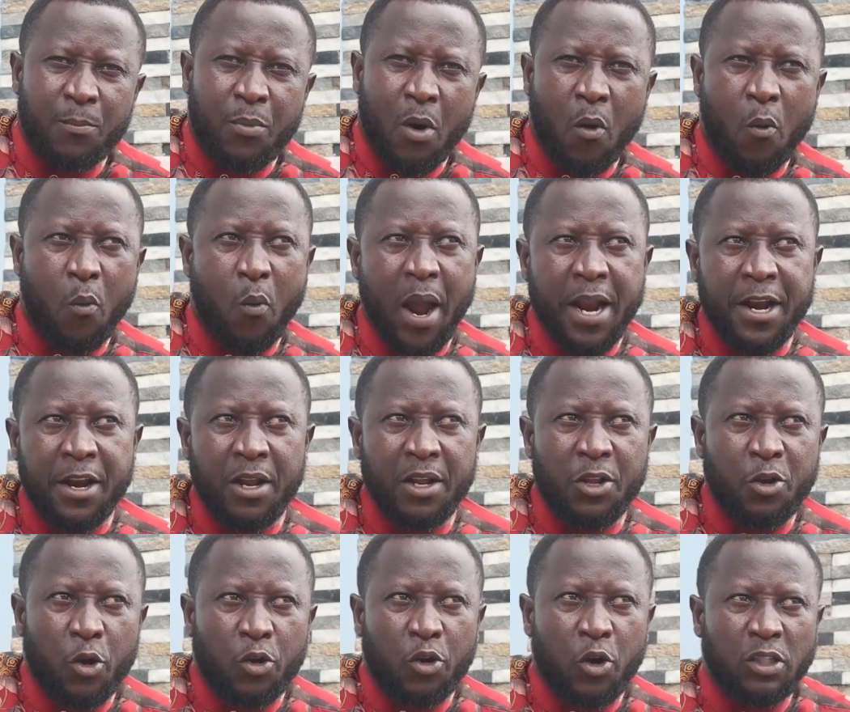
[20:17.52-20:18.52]
But when
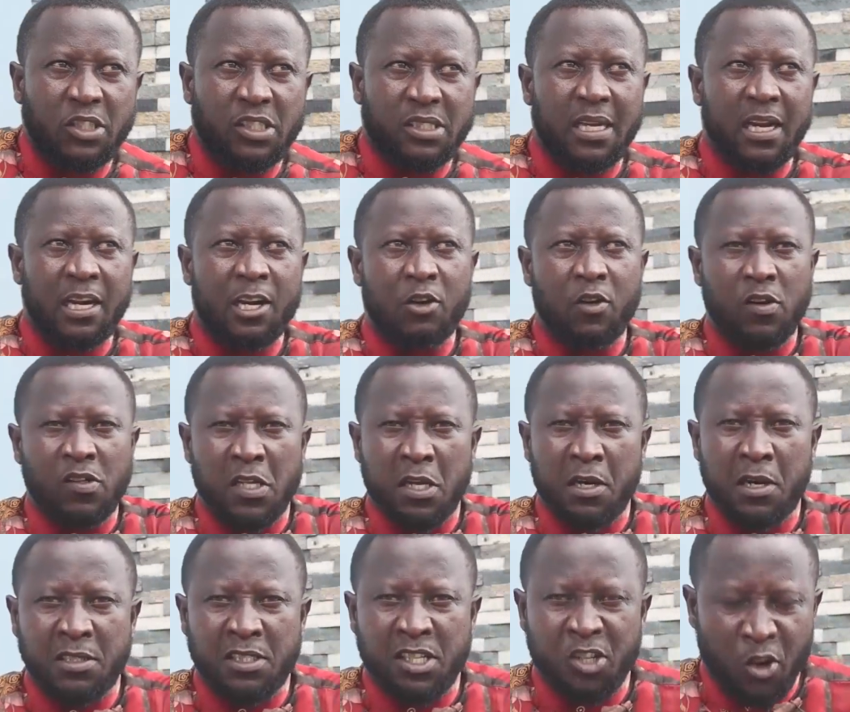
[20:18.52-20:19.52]
you're not telling us
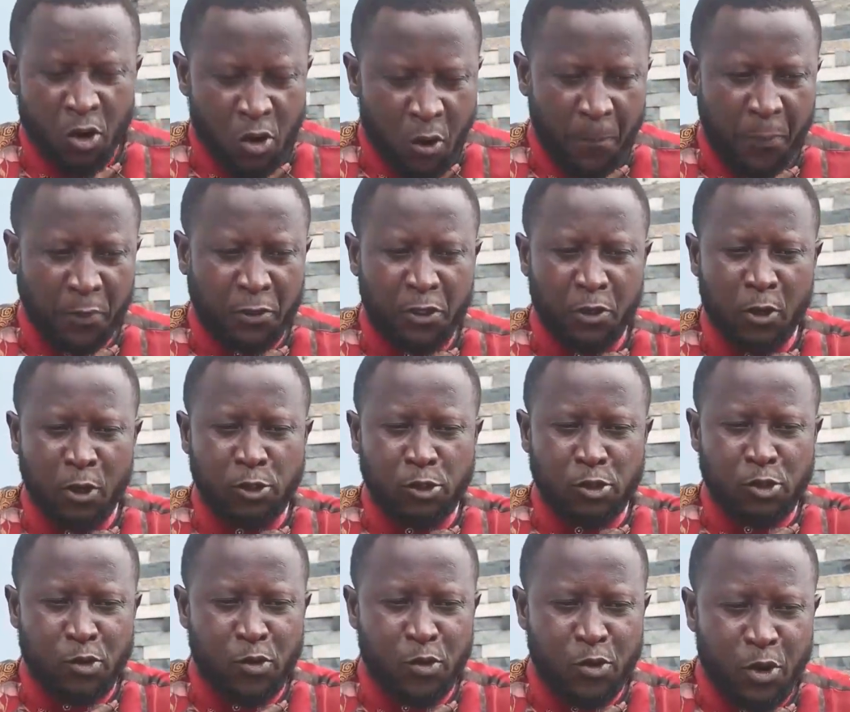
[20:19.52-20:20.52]
anything, you're not putting us
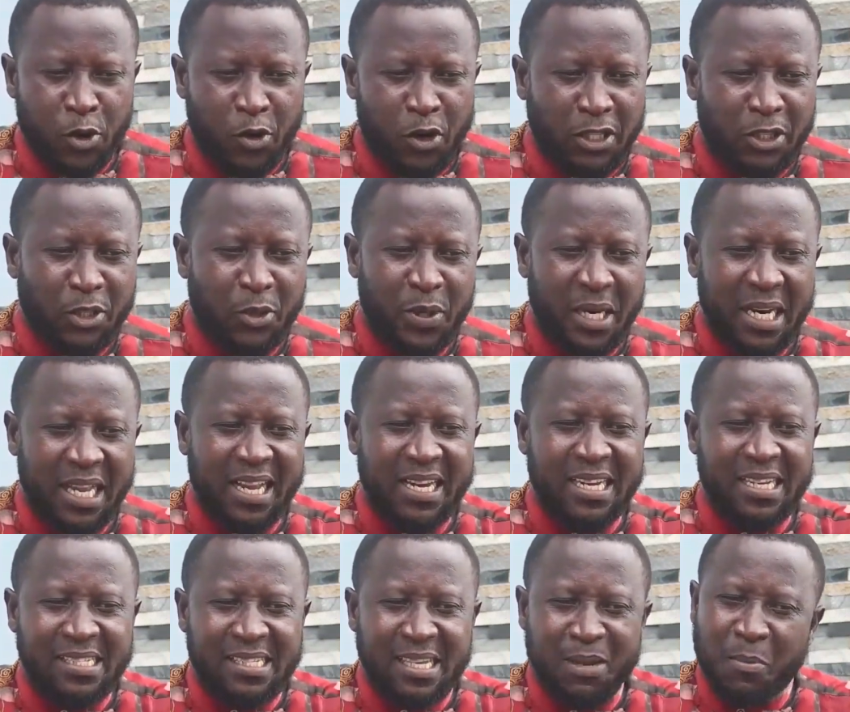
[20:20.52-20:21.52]
through, you're not doing
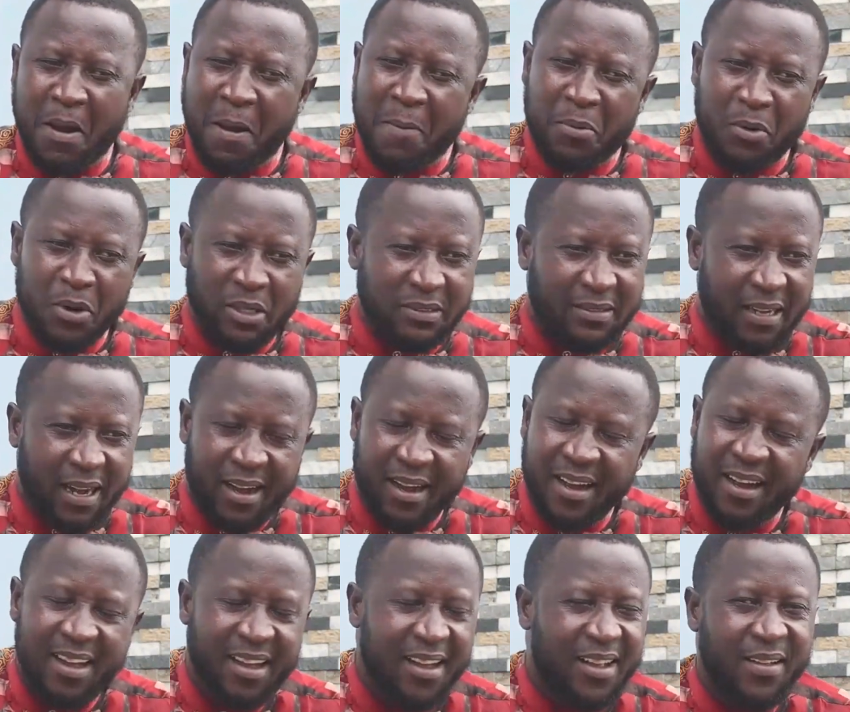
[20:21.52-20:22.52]
anything, my
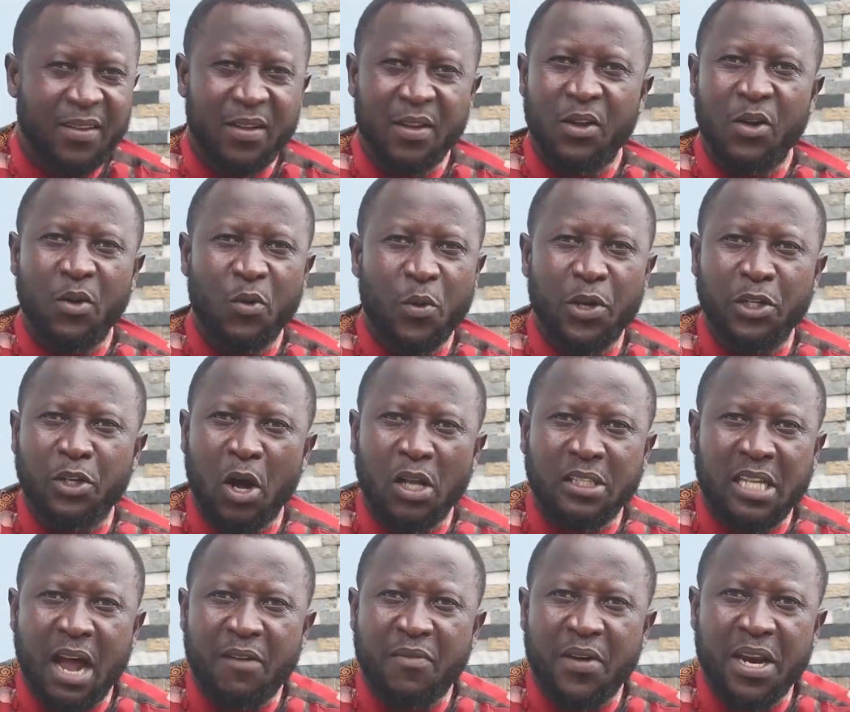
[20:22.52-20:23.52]
brother, we
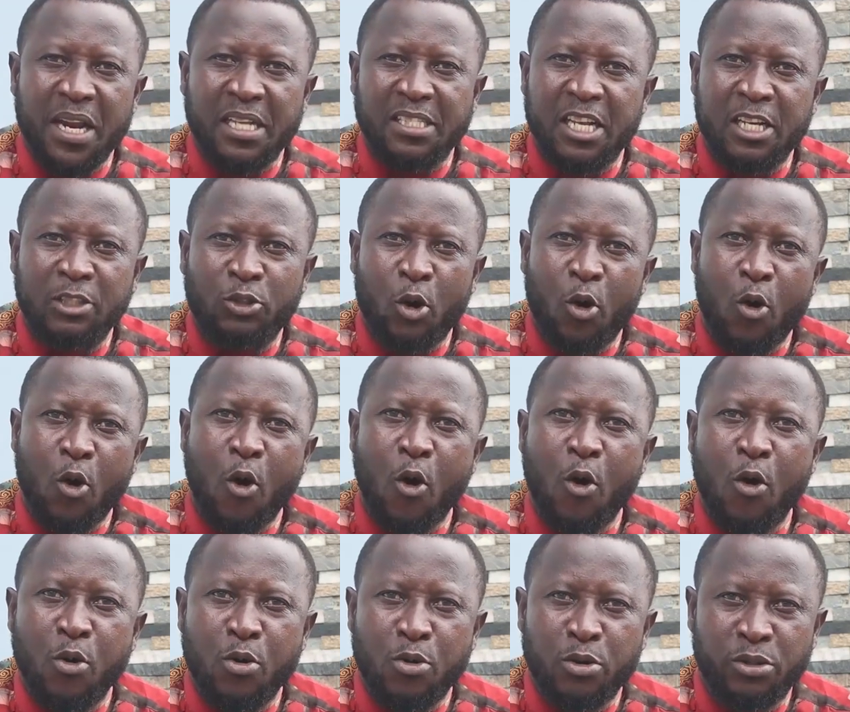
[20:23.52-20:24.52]
don't have anything to
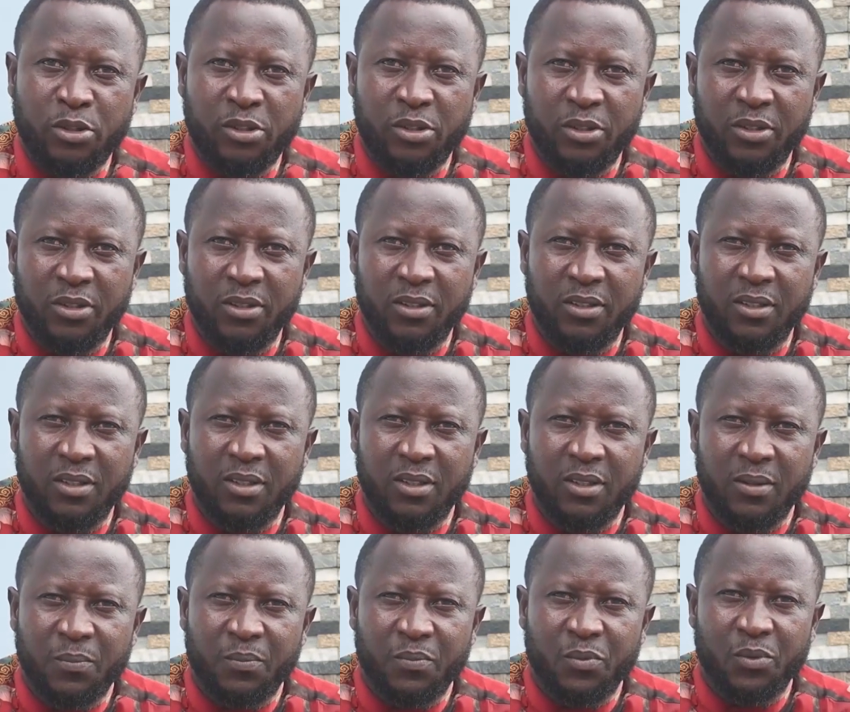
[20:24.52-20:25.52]
hold.
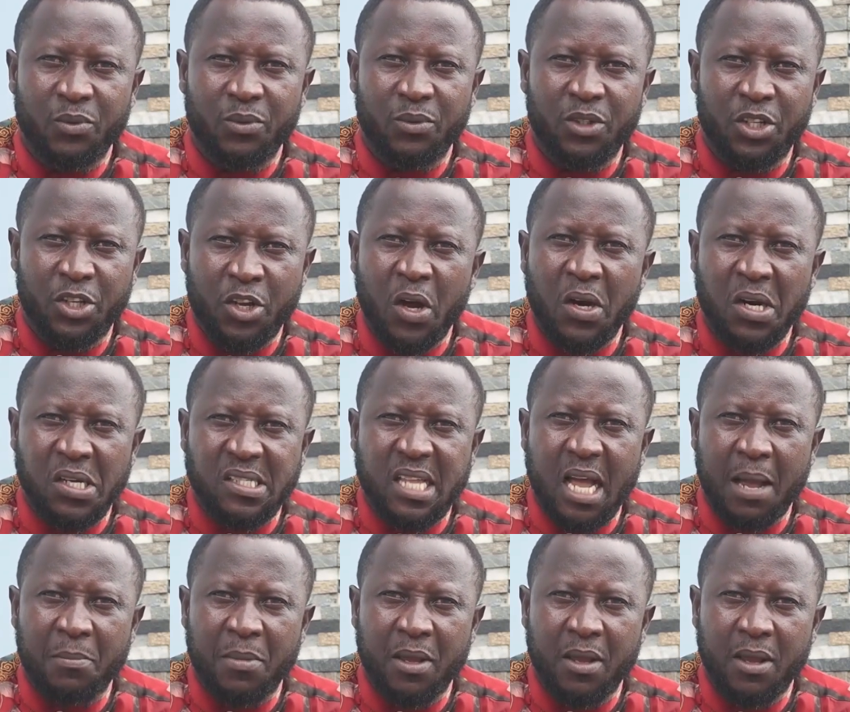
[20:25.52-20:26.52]
Did you
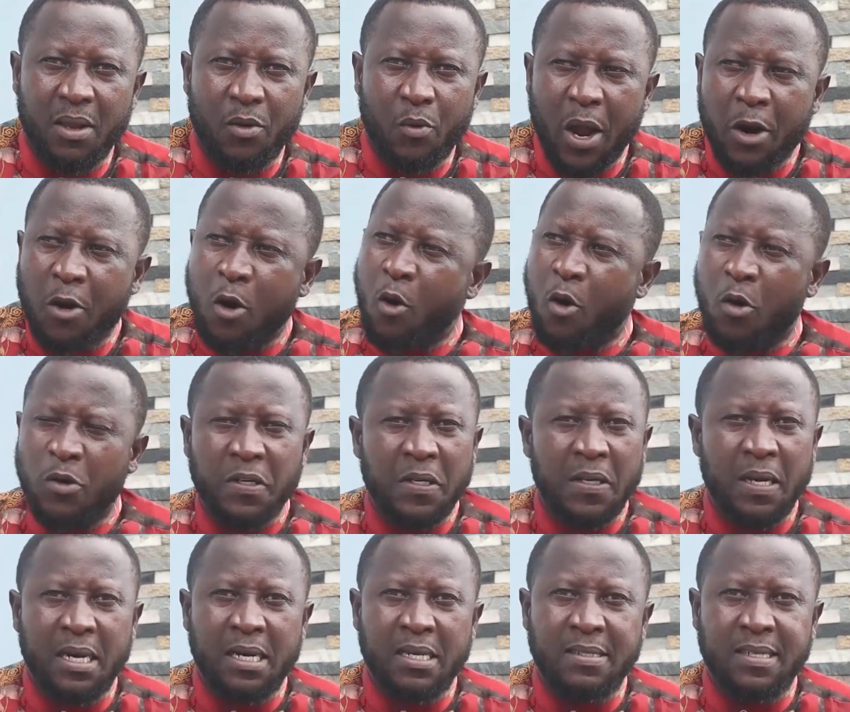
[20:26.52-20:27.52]
understand me? We are not
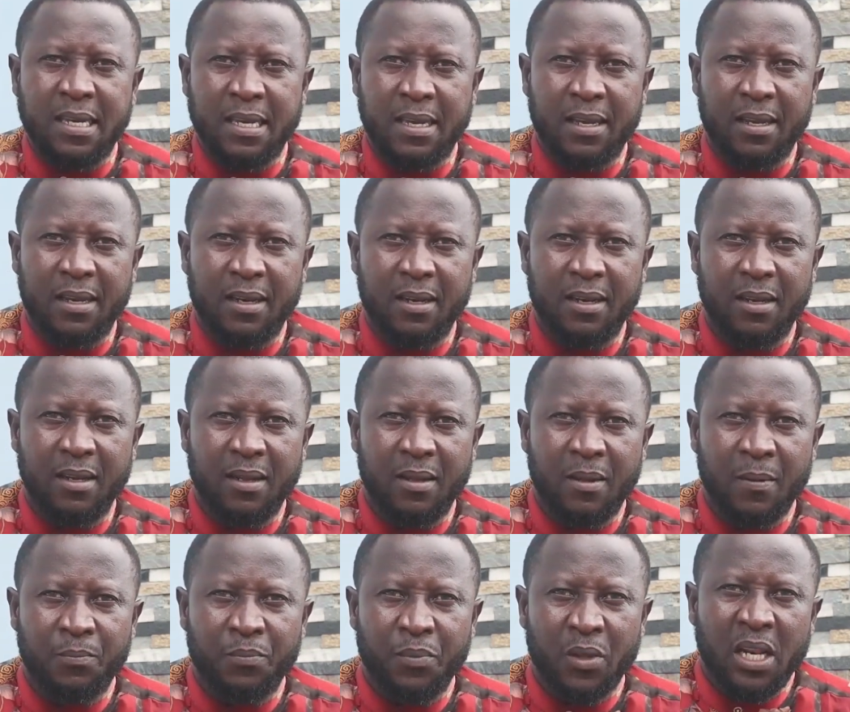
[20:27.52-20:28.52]
holding anything.
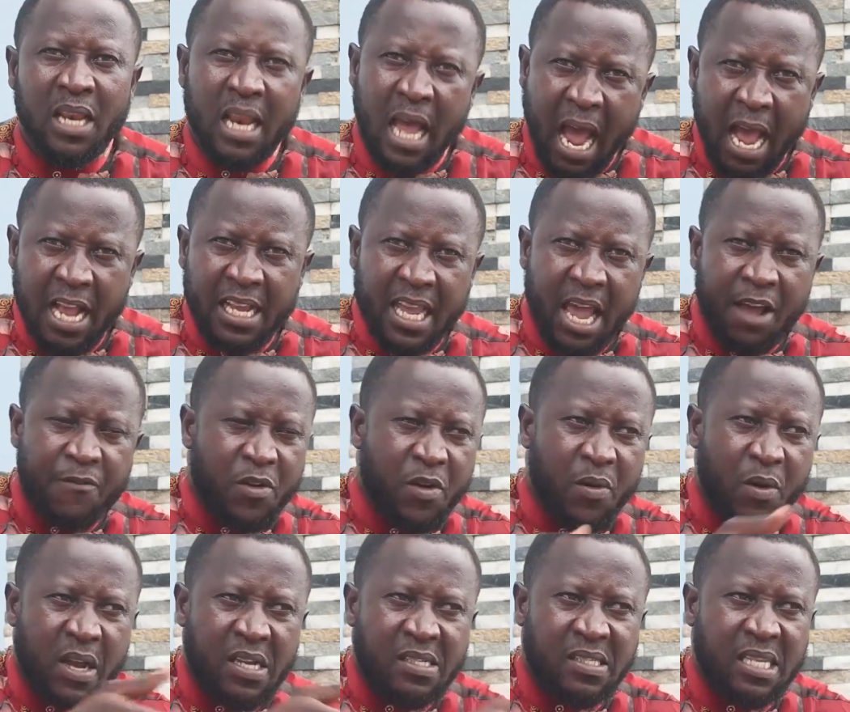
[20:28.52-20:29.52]
I gave
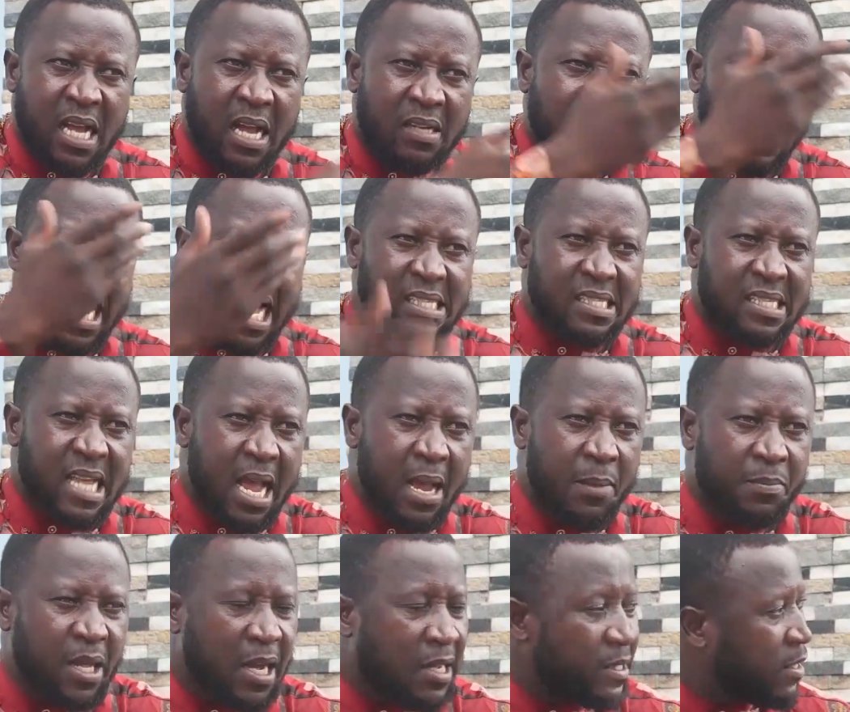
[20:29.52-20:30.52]
you instance last
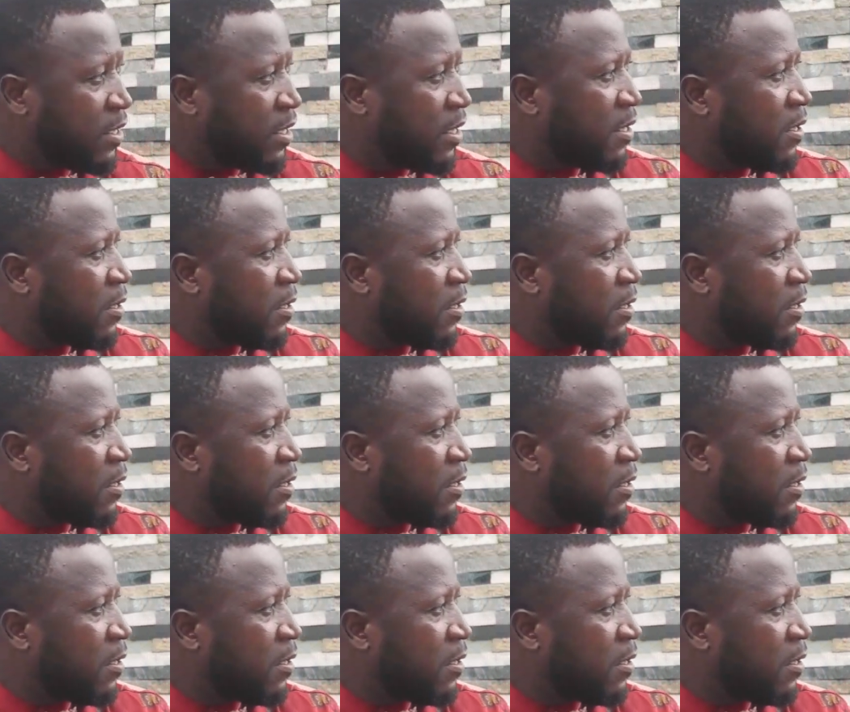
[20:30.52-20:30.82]
time that